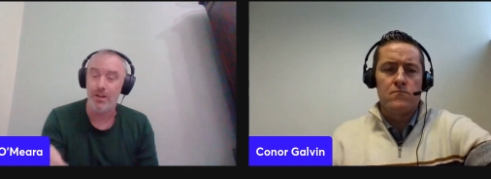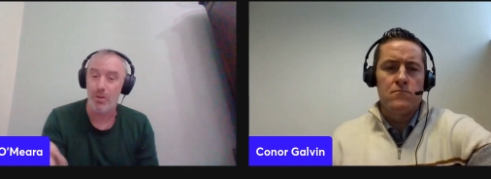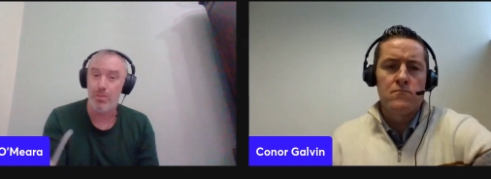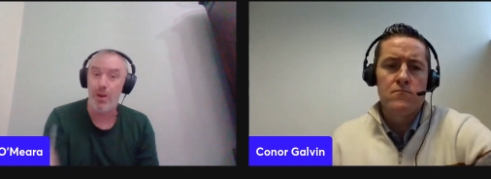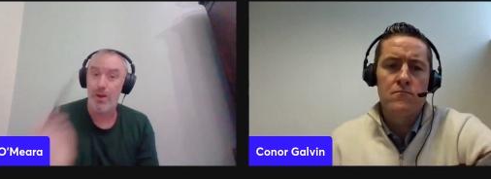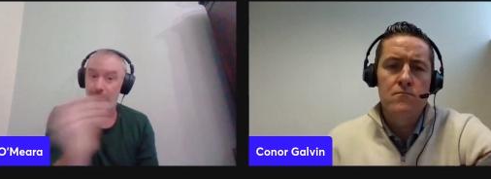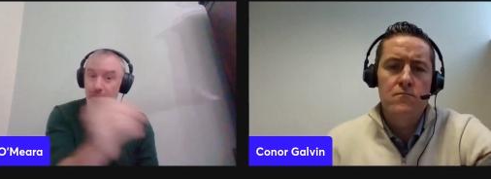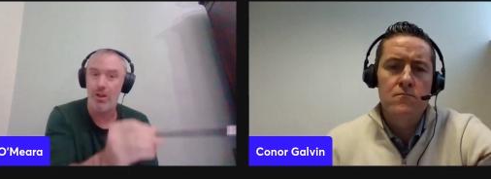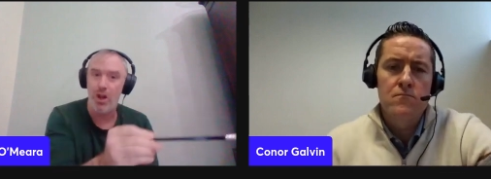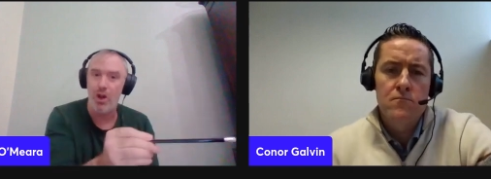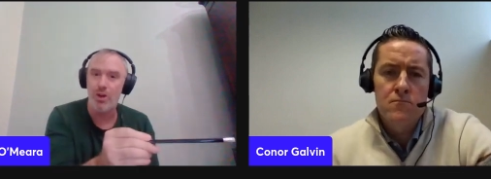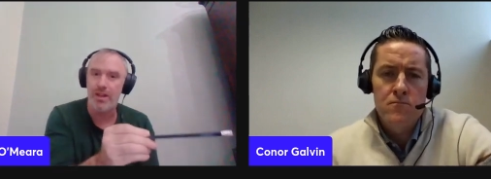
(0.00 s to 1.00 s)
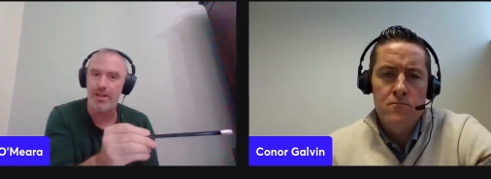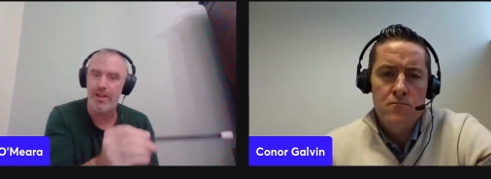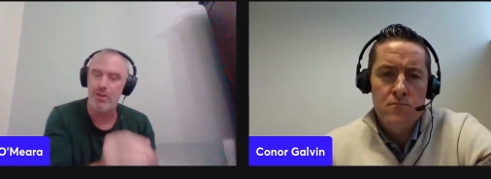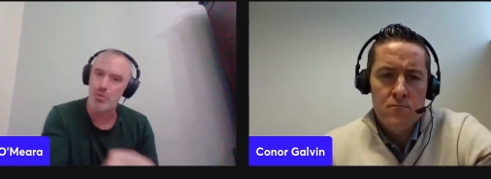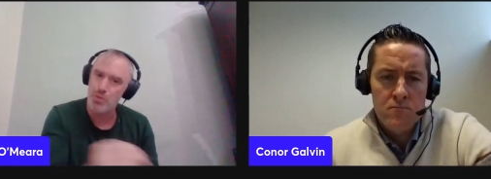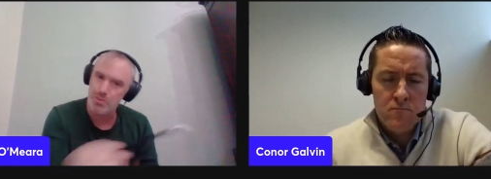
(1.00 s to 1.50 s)
Speaker 1: they were profiting on long kickouts,
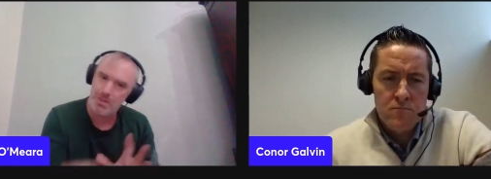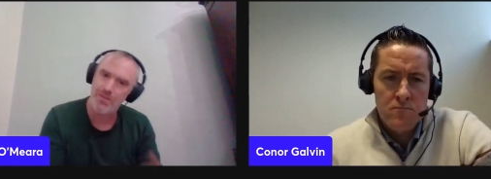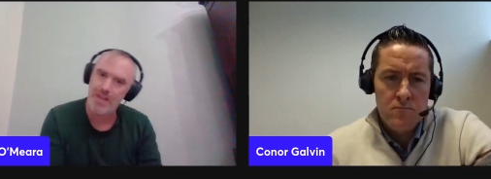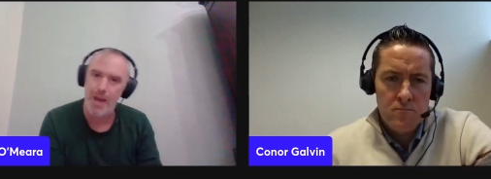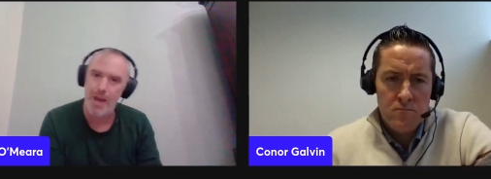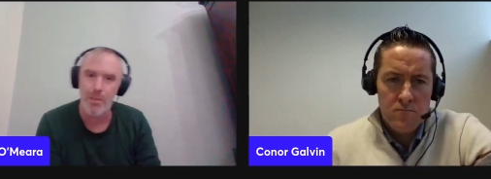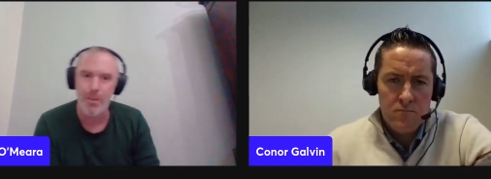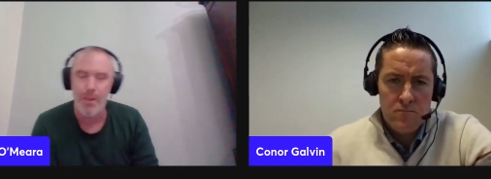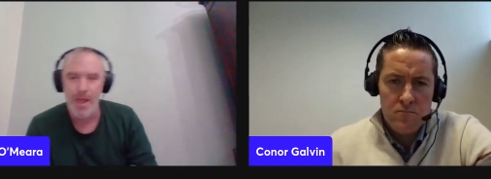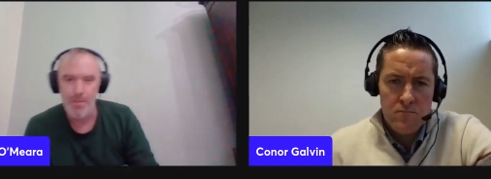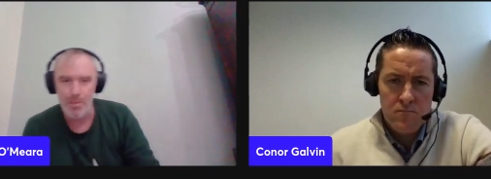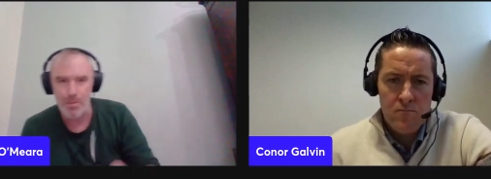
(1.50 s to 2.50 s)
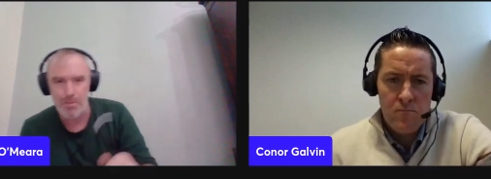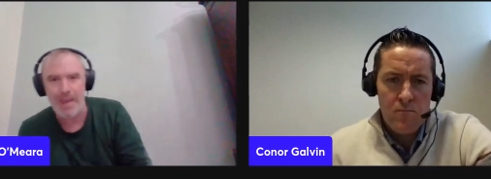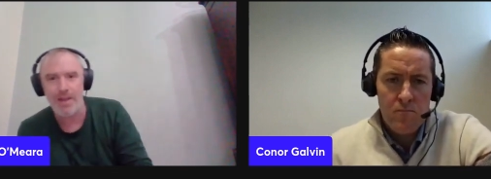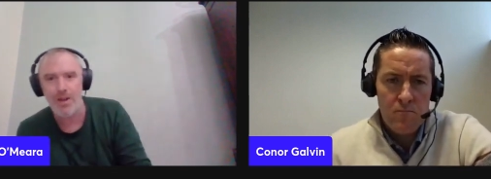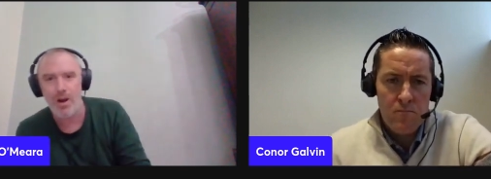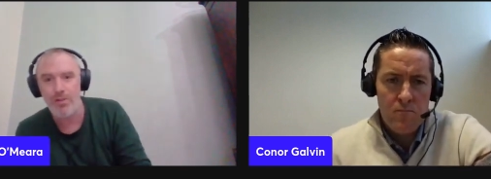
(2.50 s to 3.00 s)
which was a bit of a gamble, but it paid
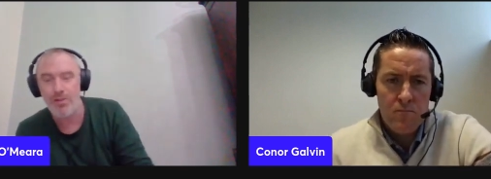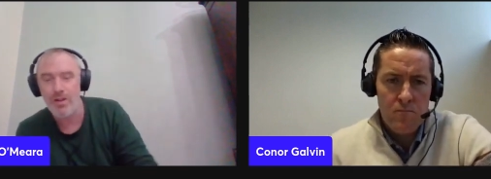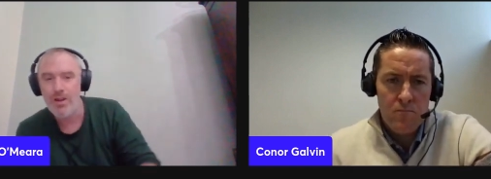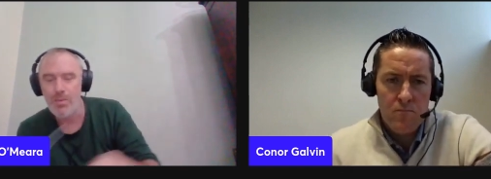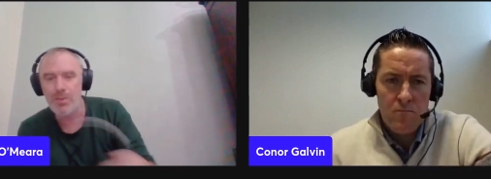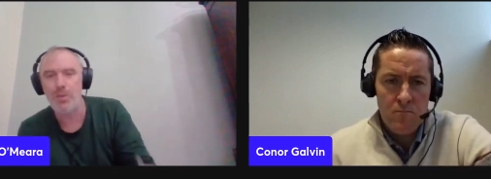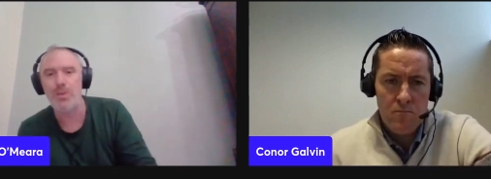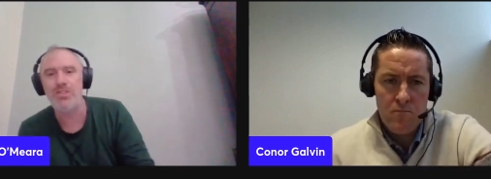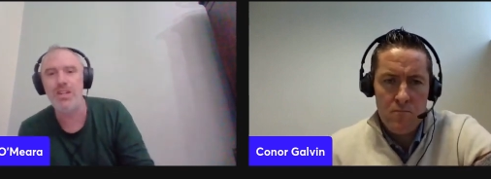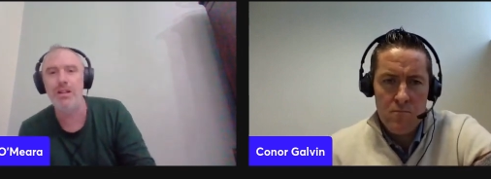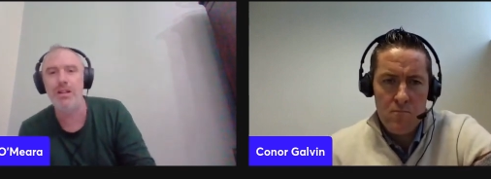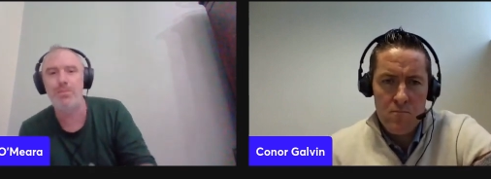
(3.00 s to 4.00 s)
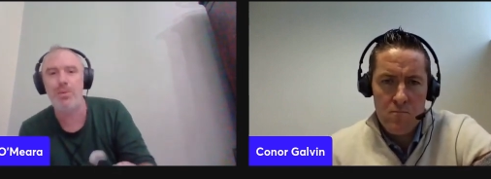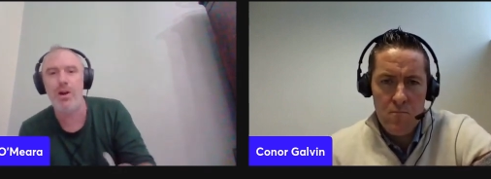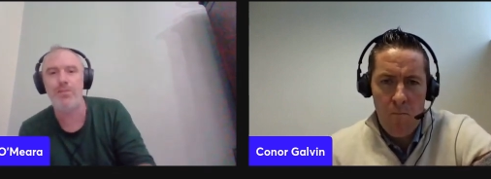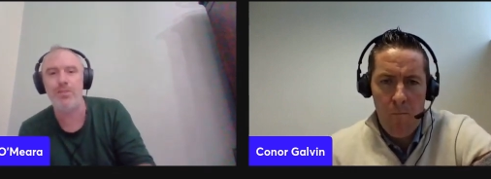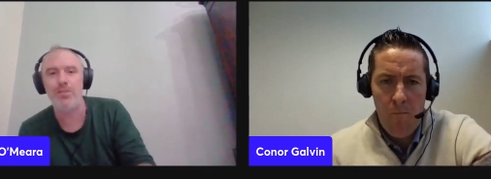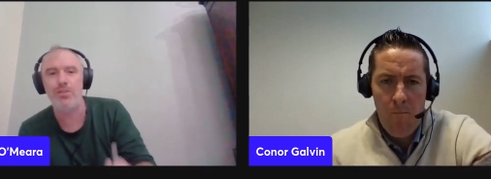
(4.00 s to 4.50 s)
off. But they were still
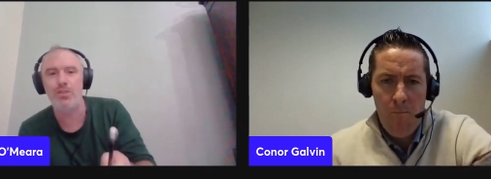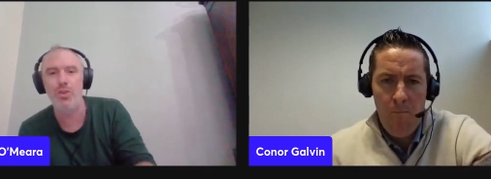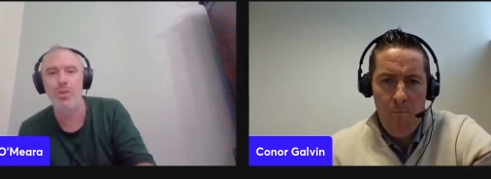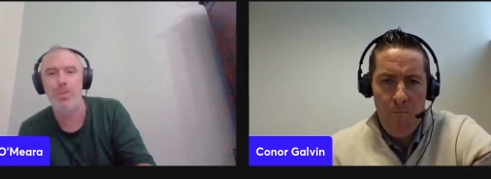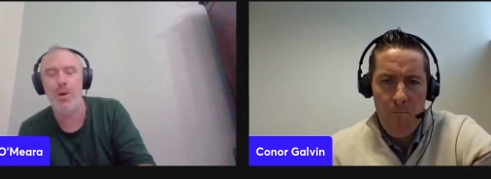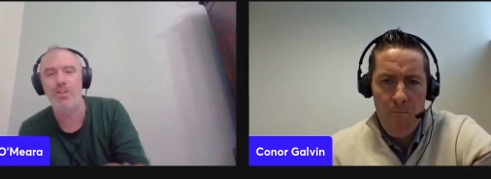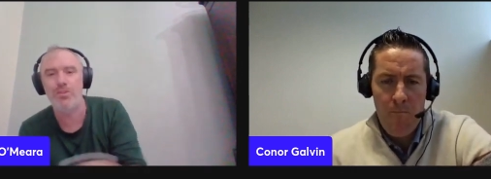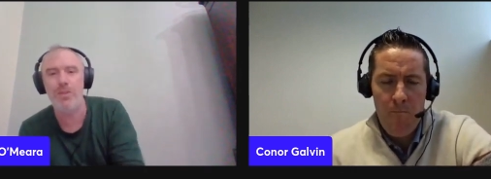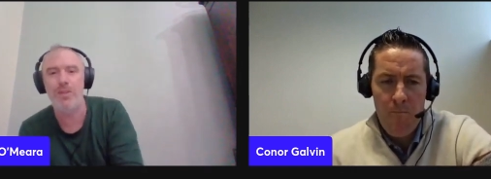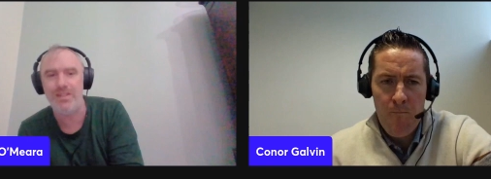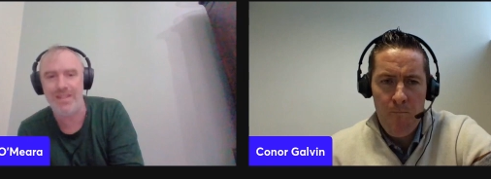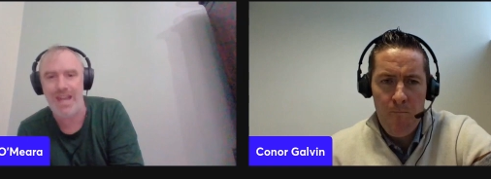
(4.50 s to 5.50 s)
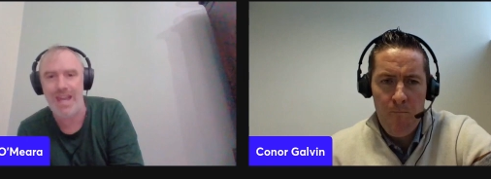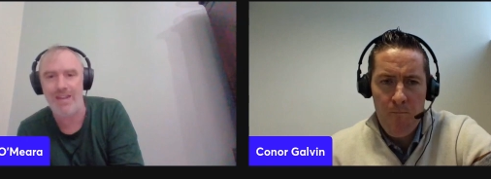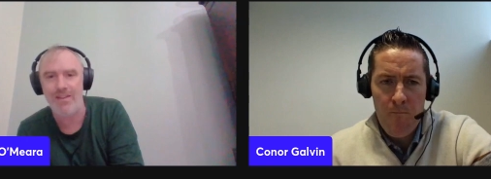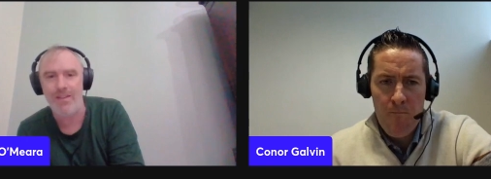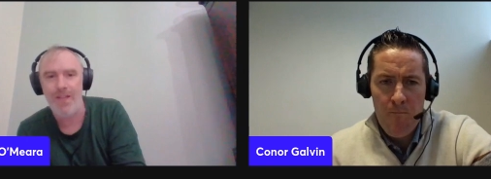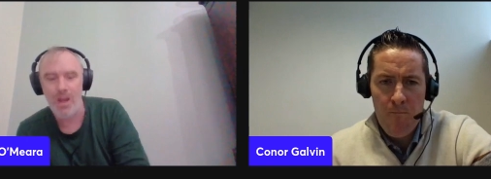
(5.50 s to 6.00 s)
profiting two points from every 10,
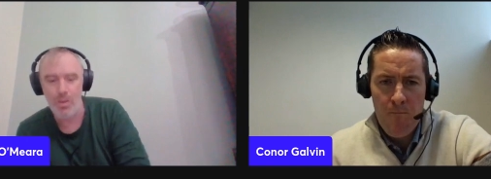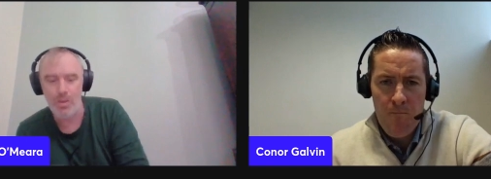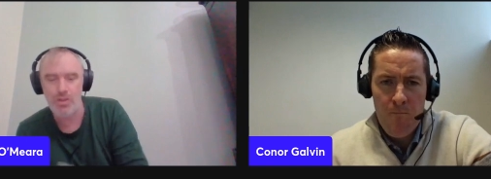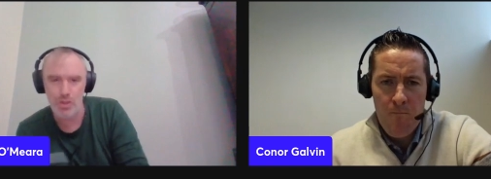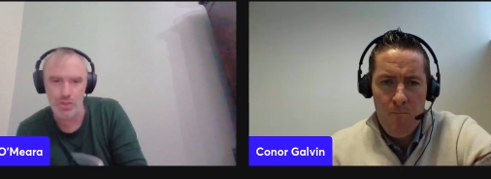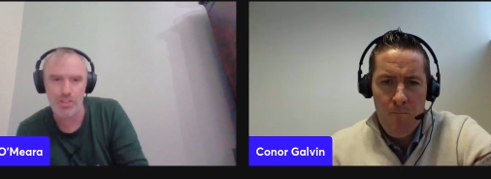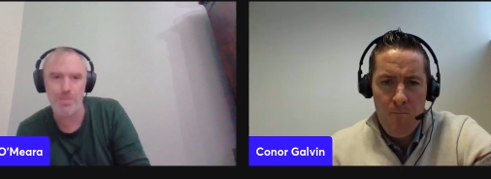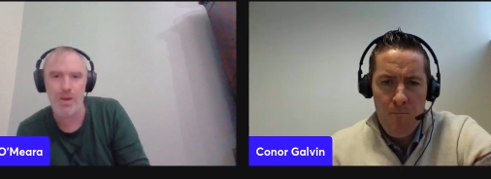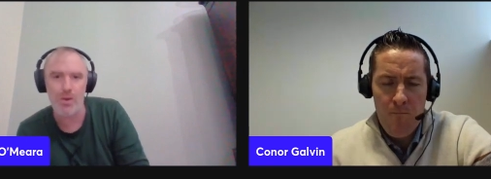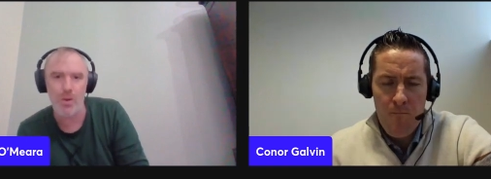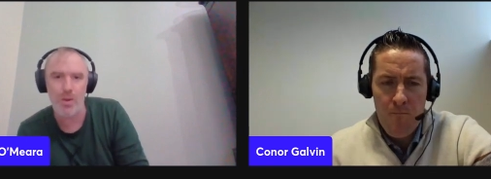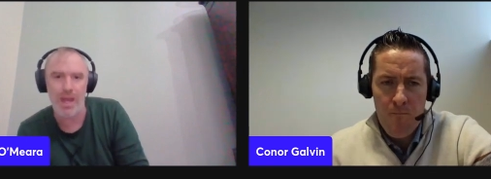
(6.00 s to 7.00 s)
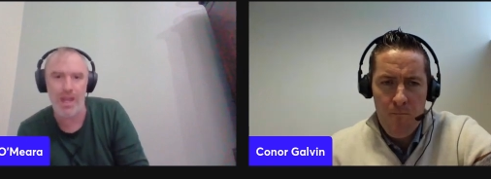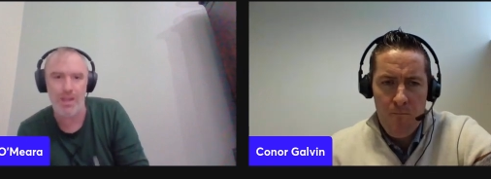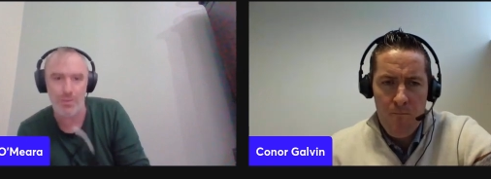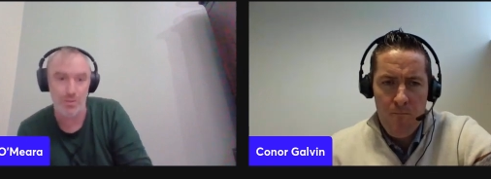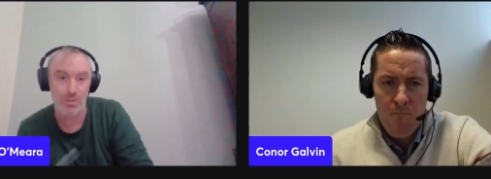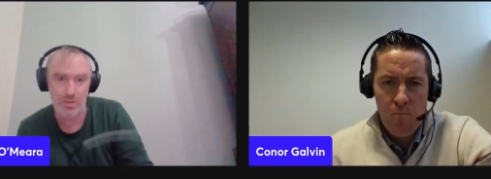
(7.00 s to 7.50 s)
which is just about okay. But
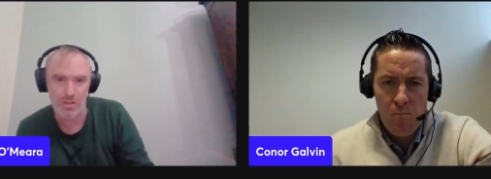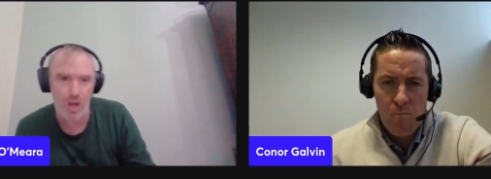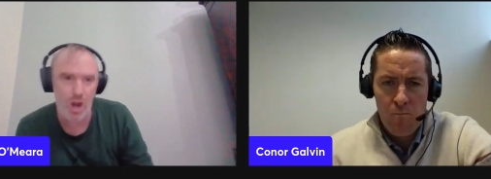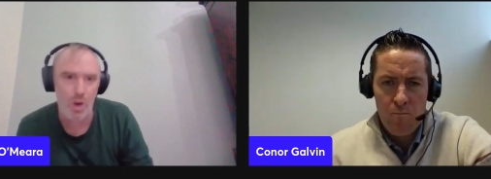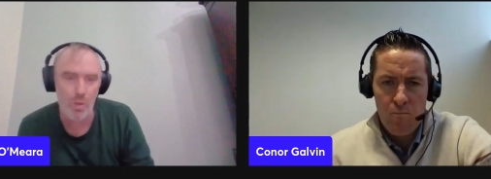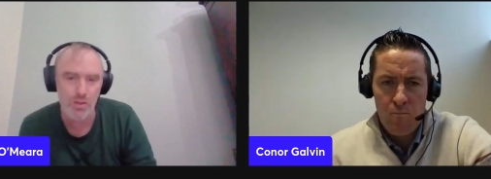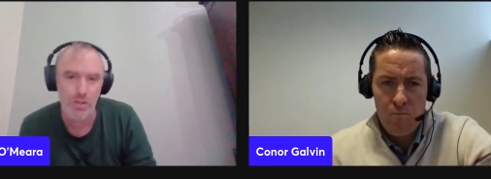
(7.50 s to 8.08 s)
the, the long ones